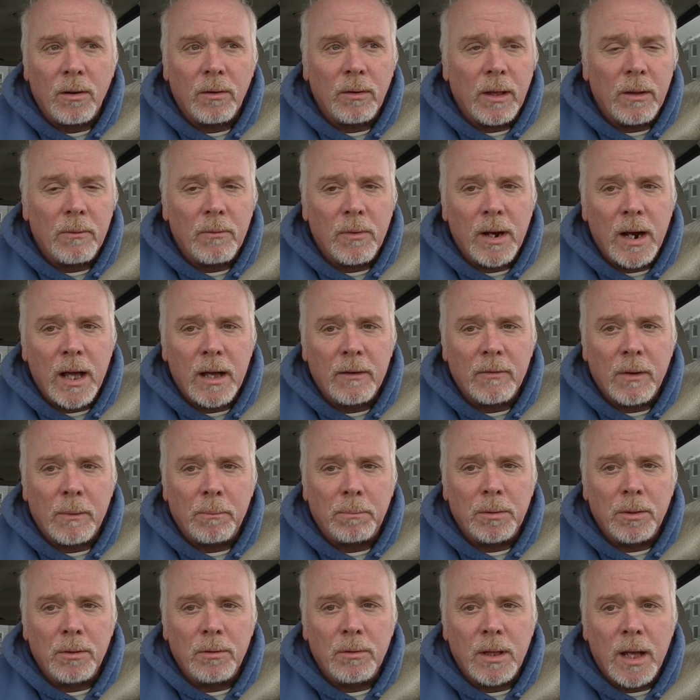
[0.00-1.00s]
or they want to have a
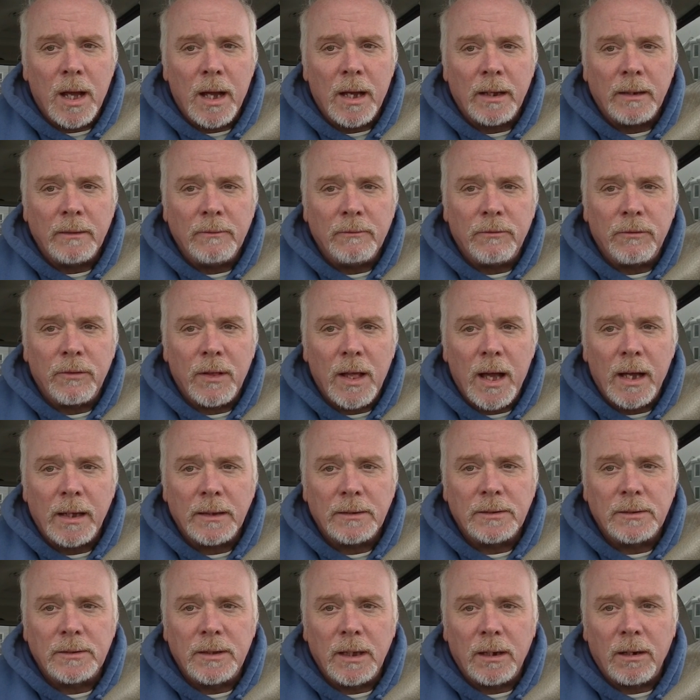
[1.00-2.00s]
blue line
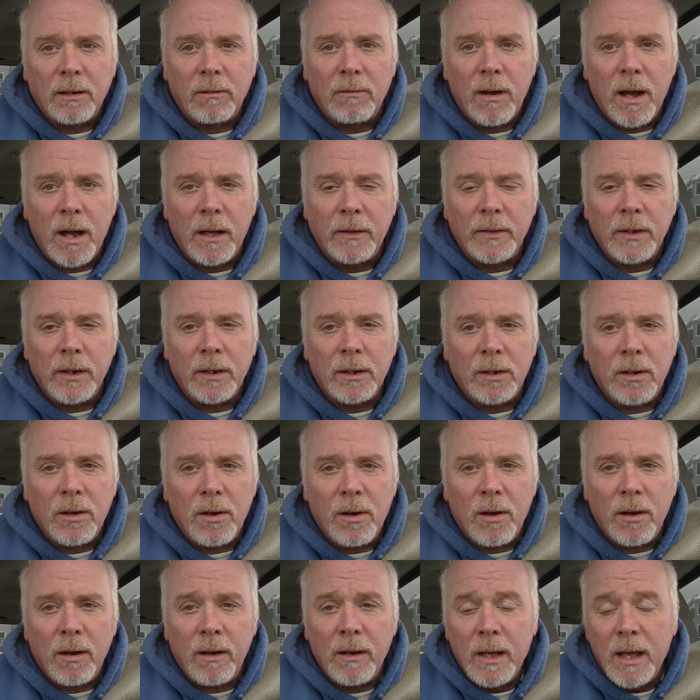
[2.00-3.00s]
flag sticker on their
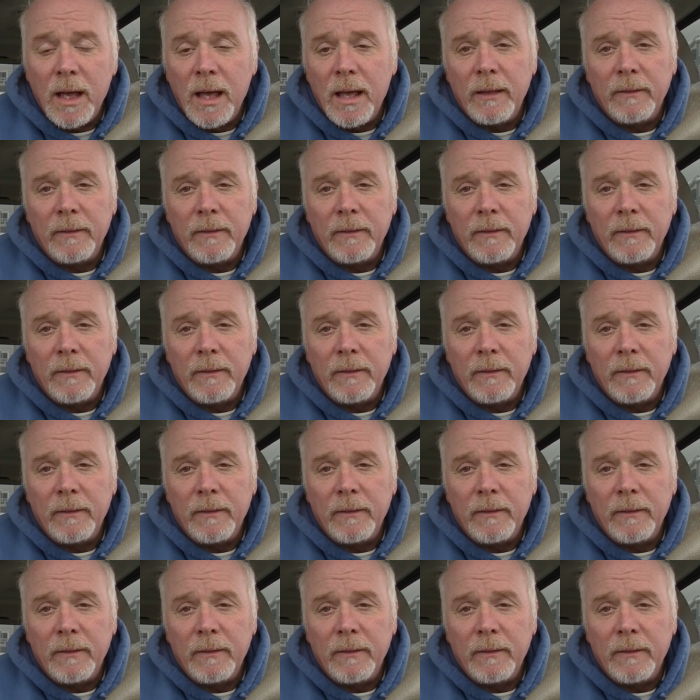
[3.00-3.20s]
car,